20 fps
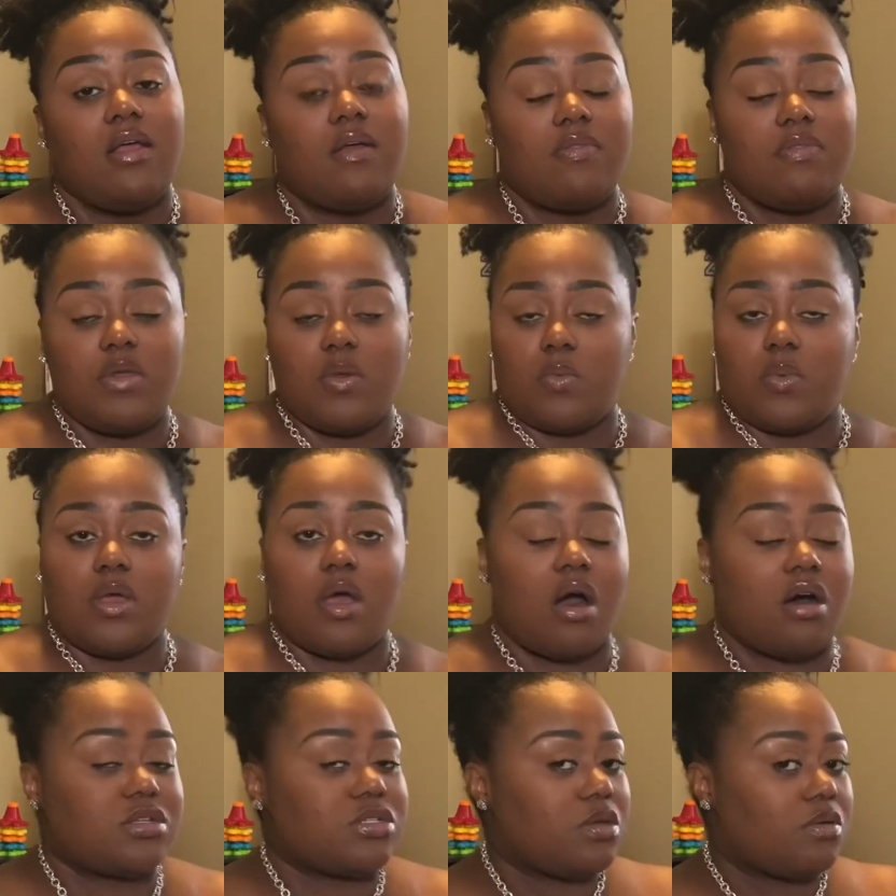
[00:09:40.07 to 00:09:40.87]
Then we
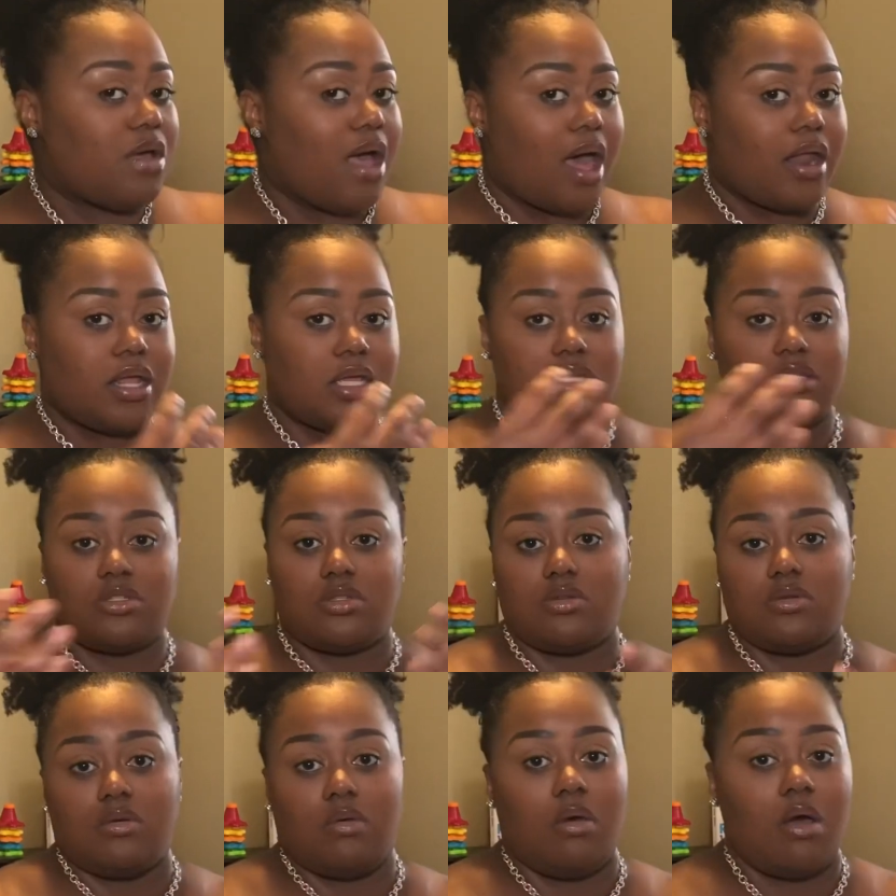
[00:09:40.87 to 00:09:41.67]
also got
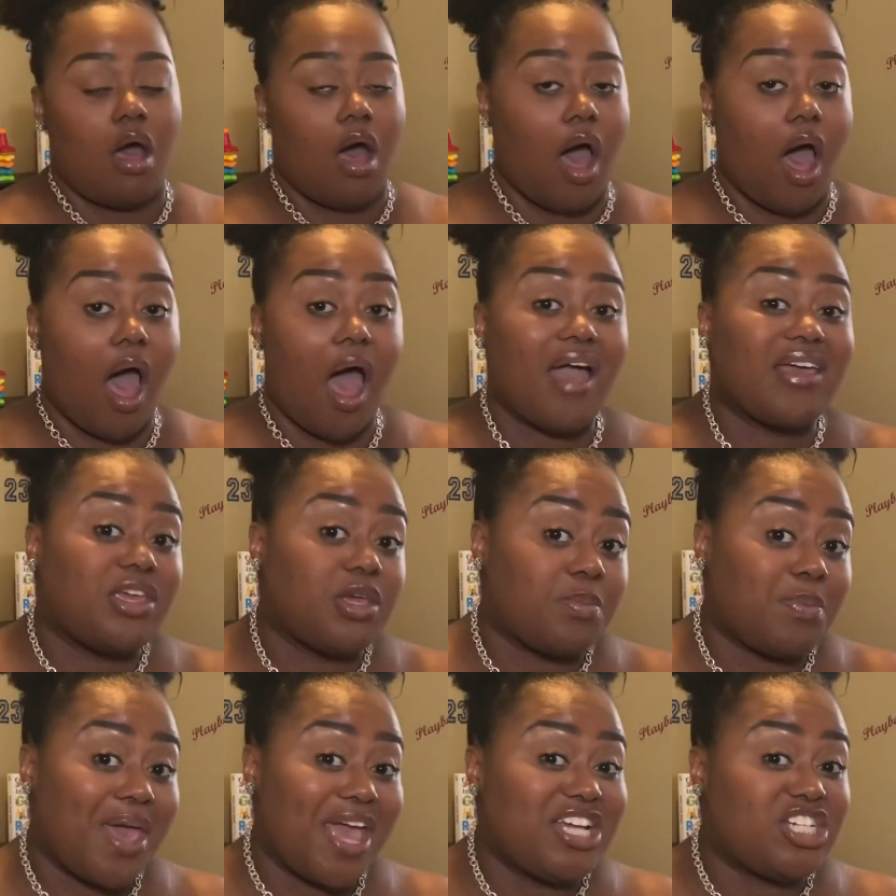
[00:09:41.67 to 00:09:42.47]
into
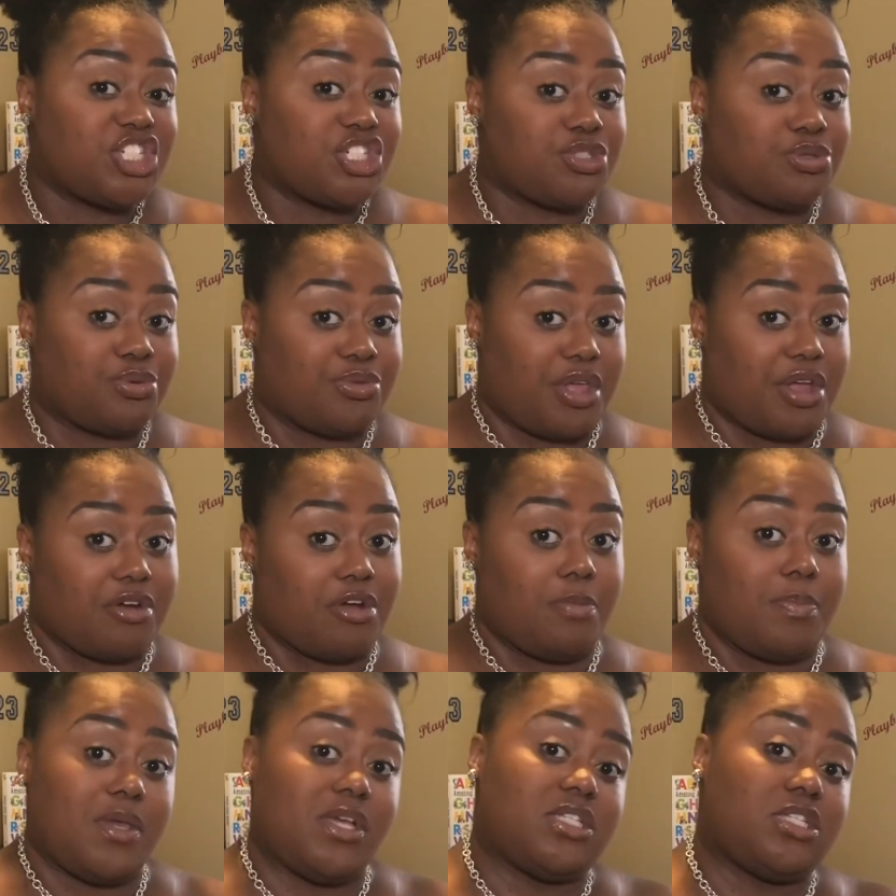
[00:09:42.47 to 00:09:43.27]
occupational
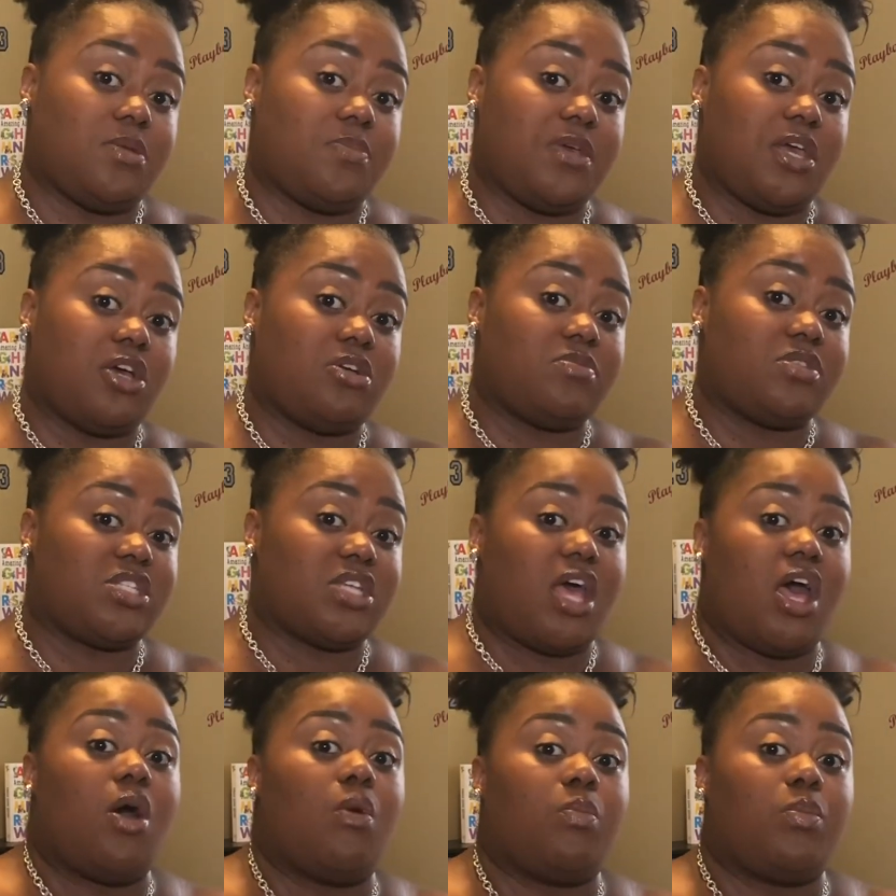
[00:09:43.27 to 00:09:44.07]
therapy to be able to
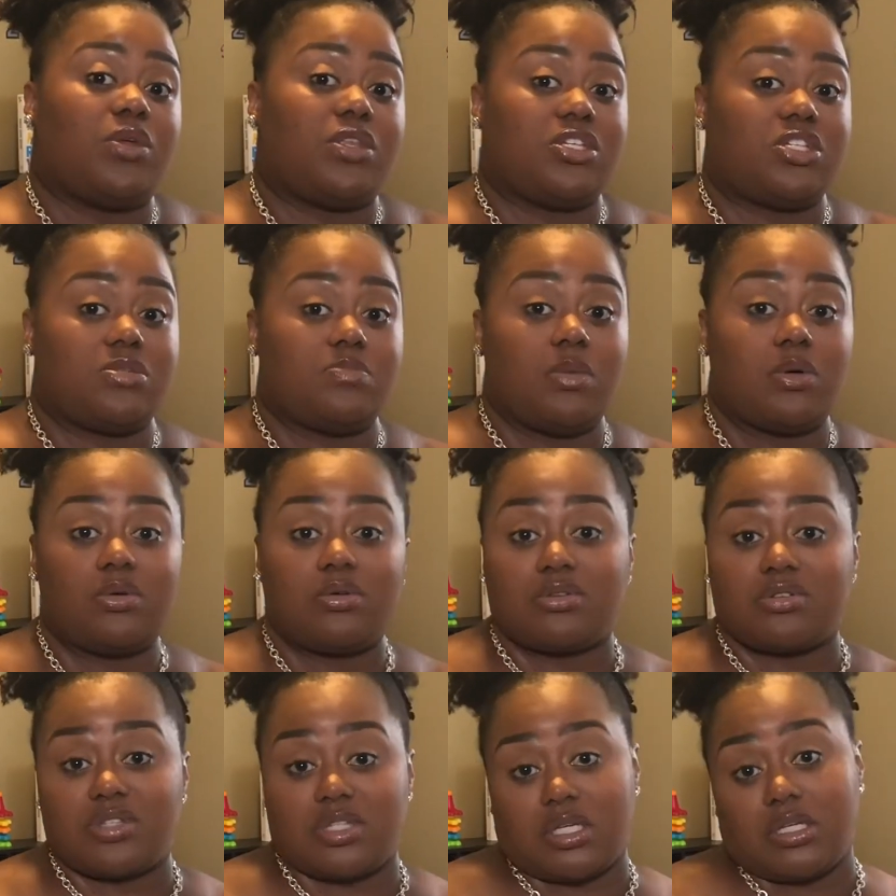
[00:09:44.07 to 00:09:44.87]
help with his
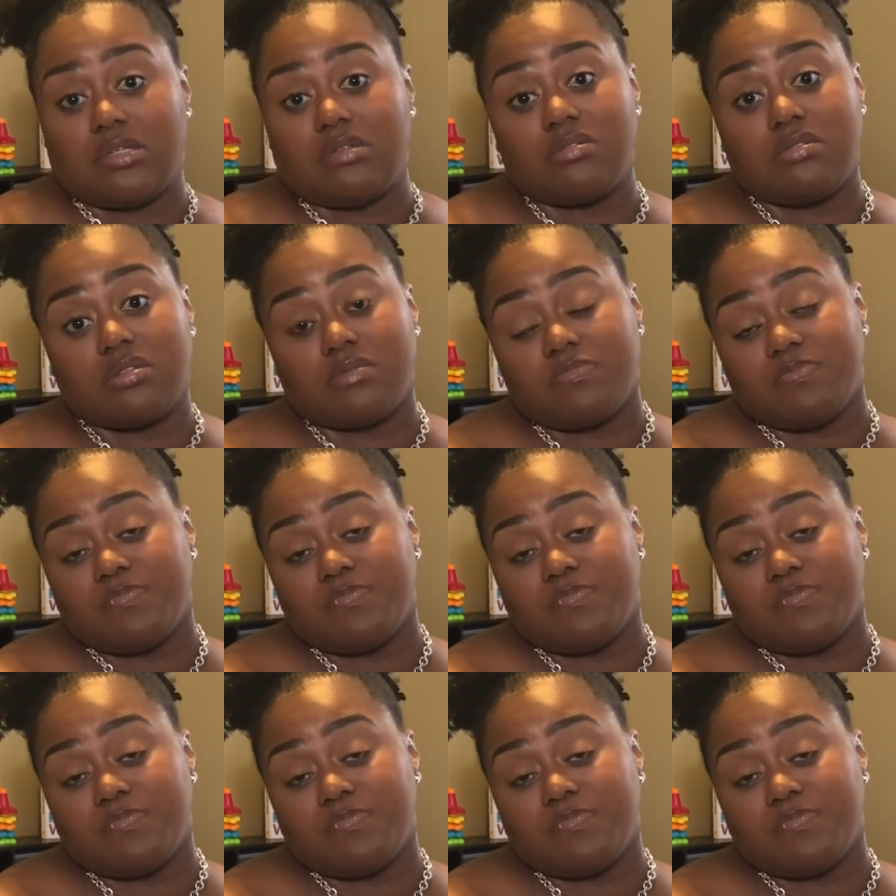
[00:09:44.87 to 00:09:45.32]
motor skills.